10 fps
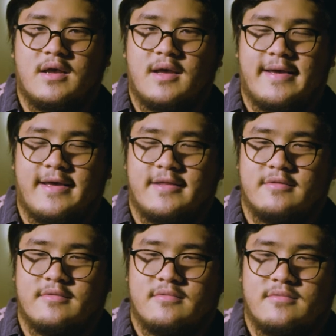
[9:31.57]

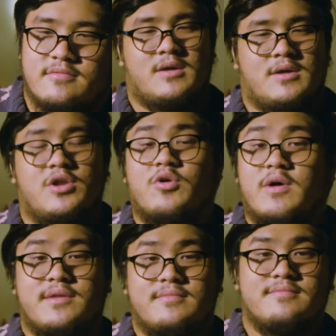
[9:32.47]
And you know
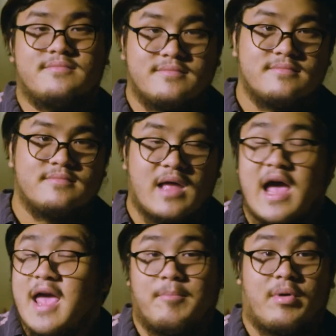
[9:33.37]
what?
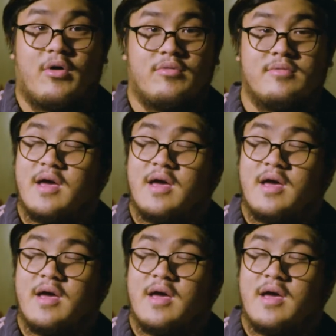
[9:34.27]
I am proud.